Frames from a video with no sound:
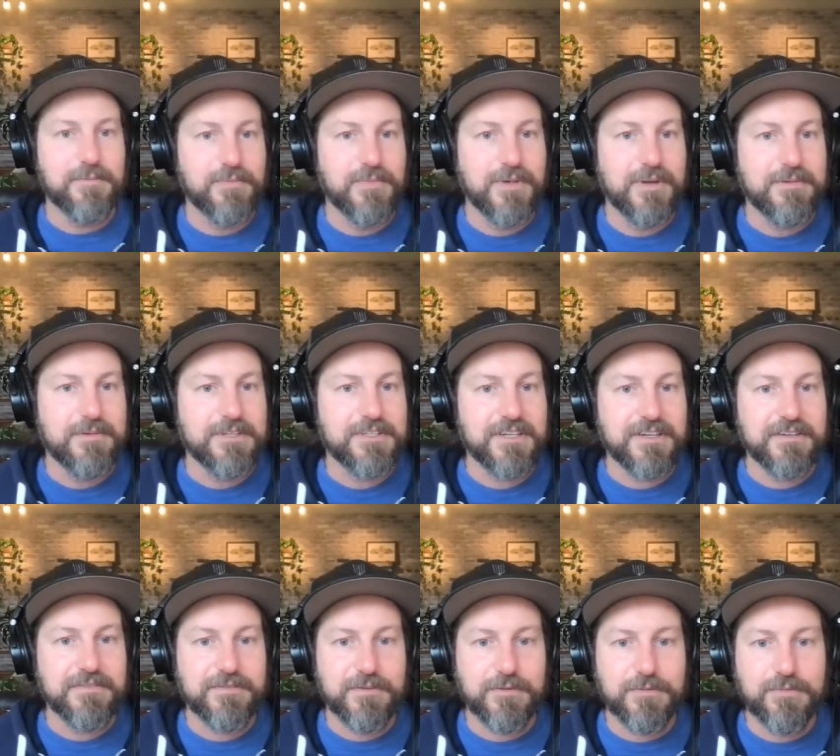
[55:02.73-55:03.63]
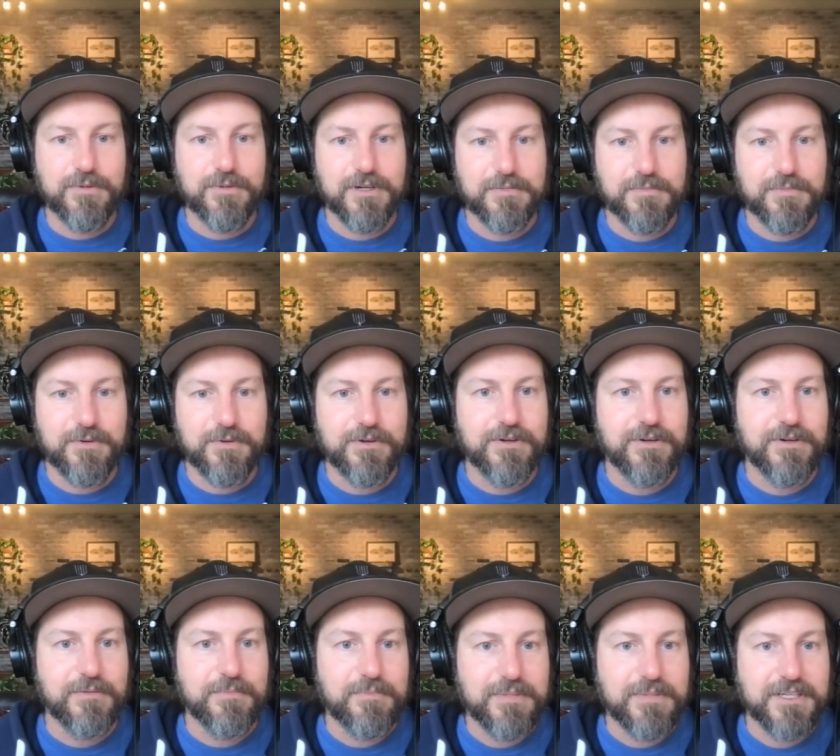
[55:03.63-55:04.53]
maybe time for one
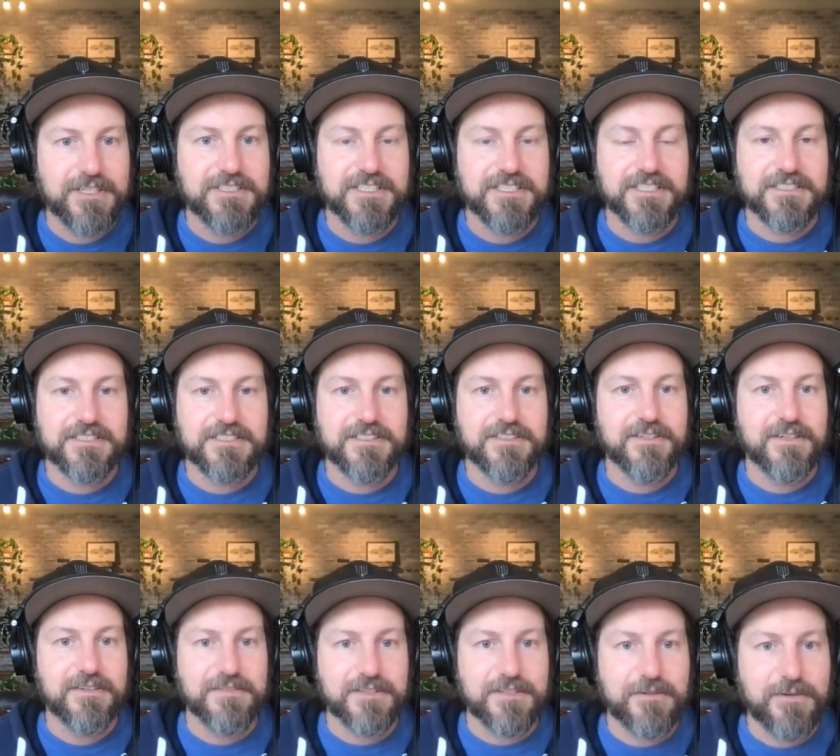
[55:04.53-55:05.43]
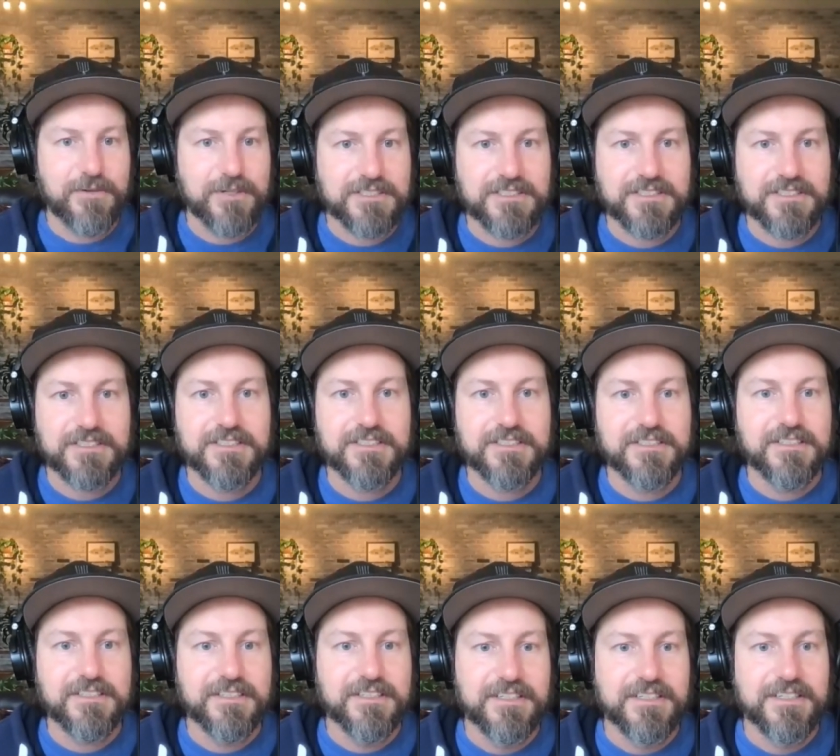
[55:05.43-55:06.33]
more. BHS, do you have a
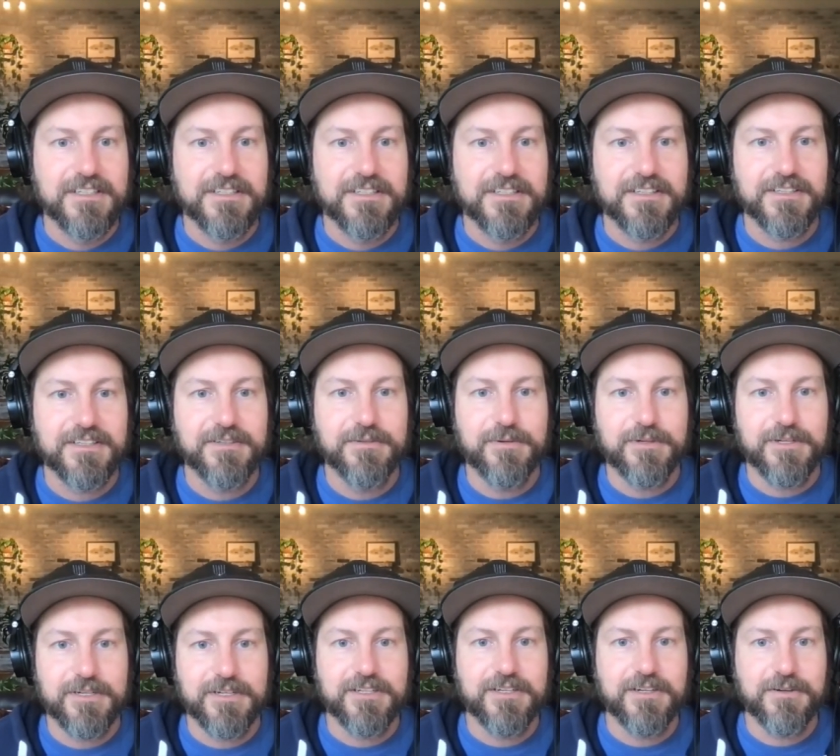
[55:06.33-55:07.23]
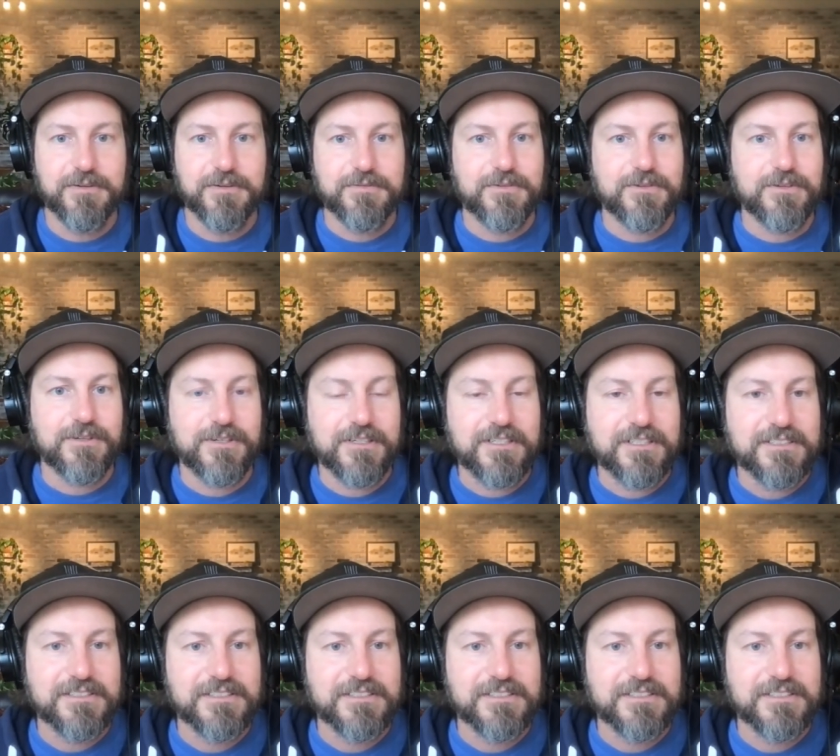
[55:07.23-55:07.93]
question that you want to go for?